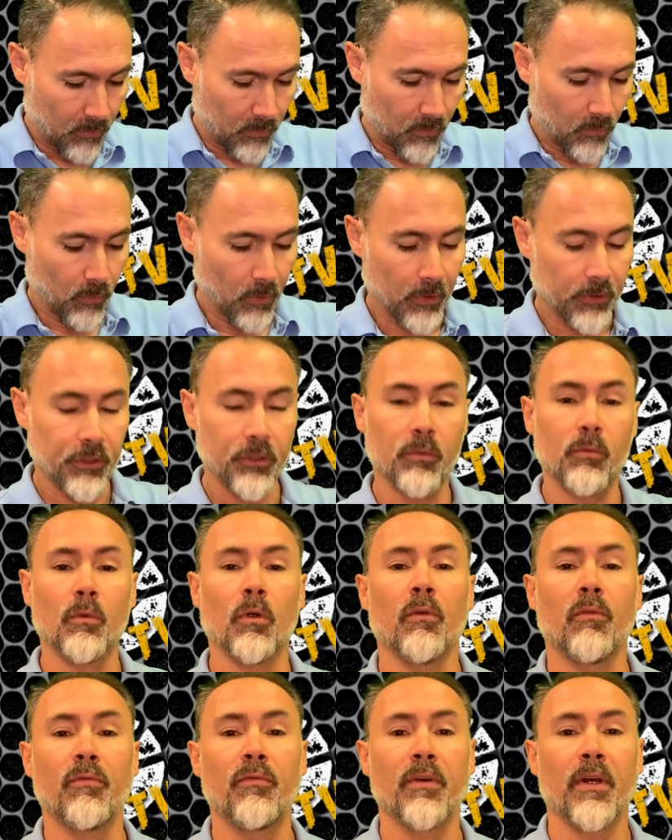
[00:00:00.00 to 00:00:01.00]
which
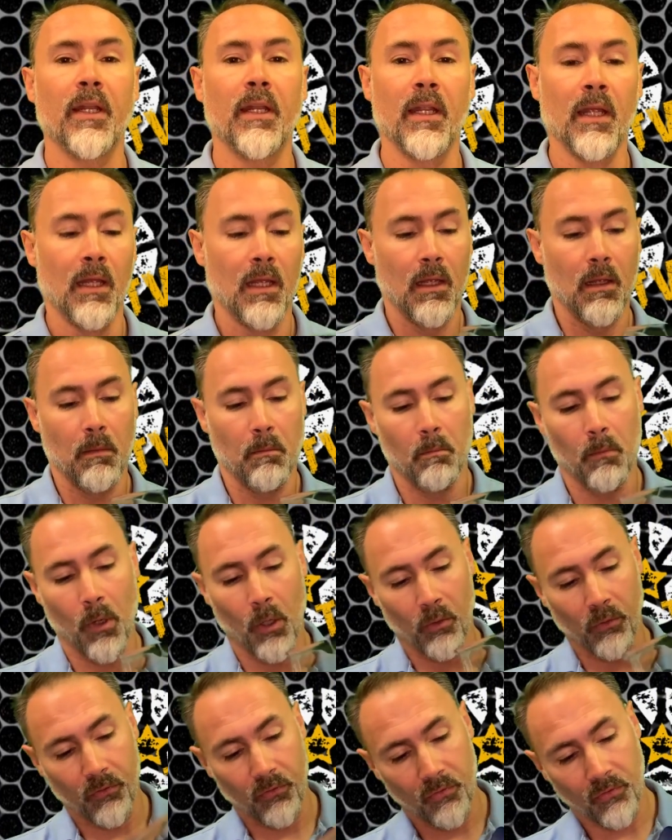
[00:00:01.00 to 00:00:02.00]
will fit
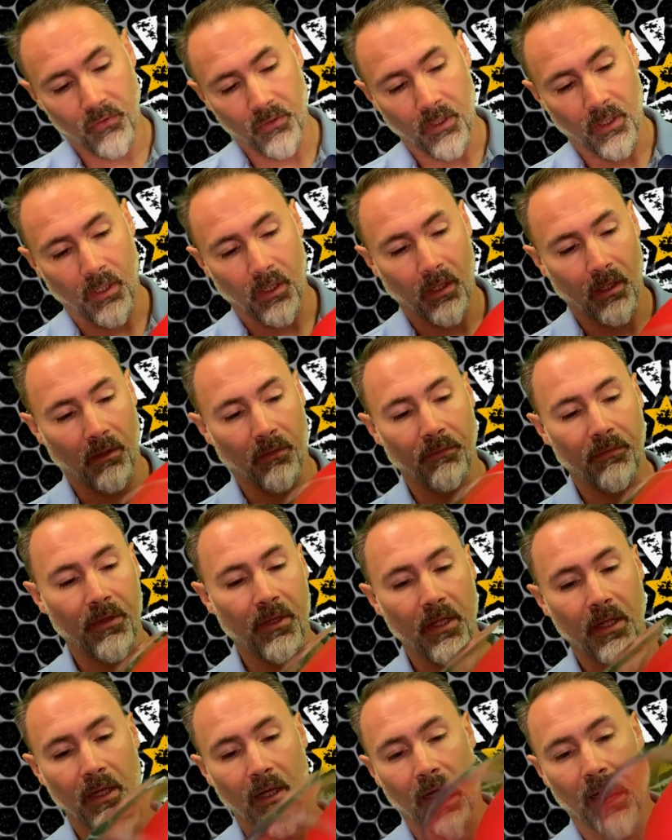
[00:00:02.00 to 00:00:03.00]
most of
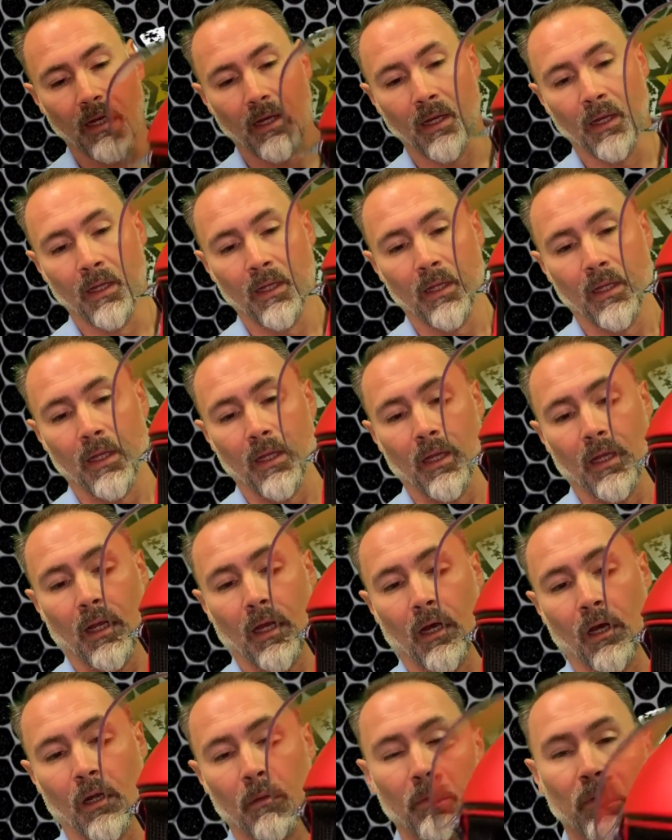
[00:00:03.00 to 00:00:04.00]
the
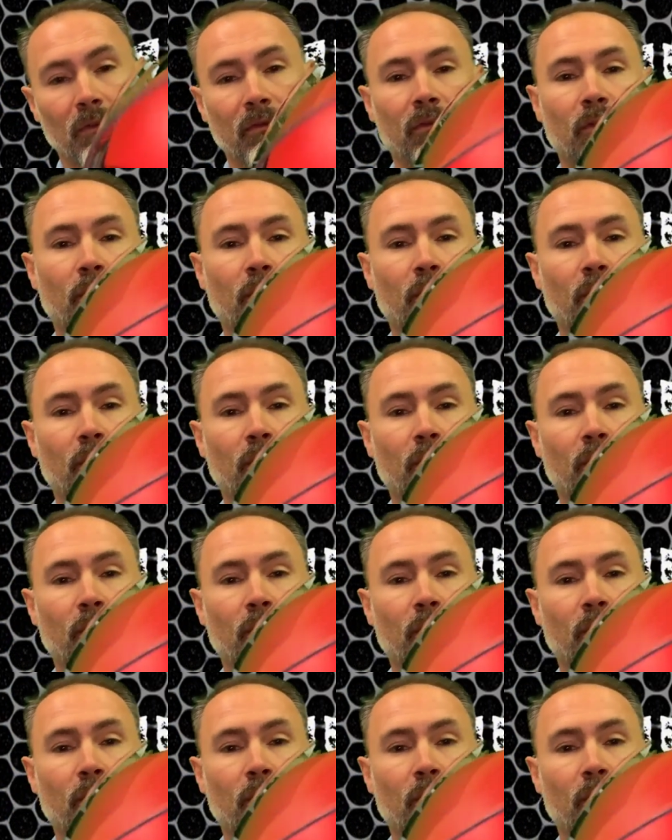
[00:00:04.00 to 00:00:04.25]
audibles